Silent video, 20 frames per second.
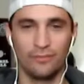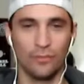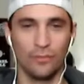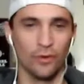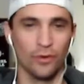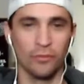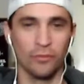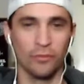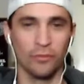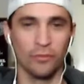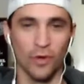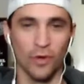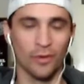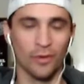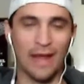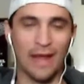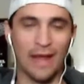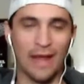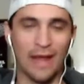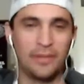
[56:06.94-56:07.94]

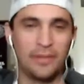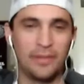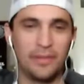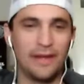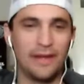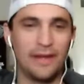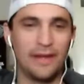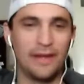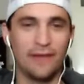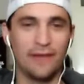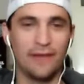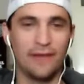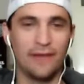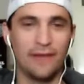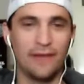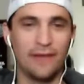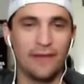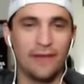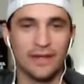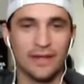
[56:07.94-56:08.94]
we're happy to have
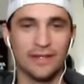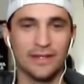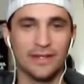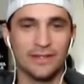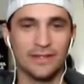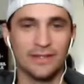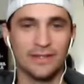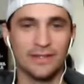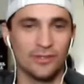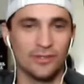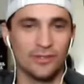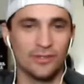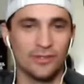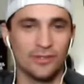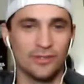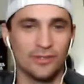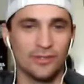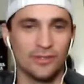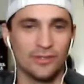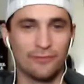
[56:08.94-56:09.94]
you guys
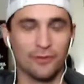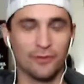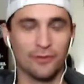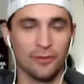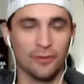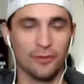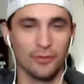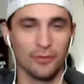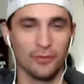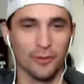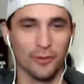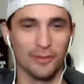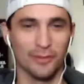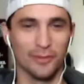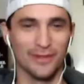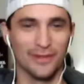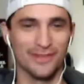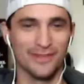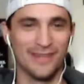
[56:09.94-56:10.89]
looking after our bourbons.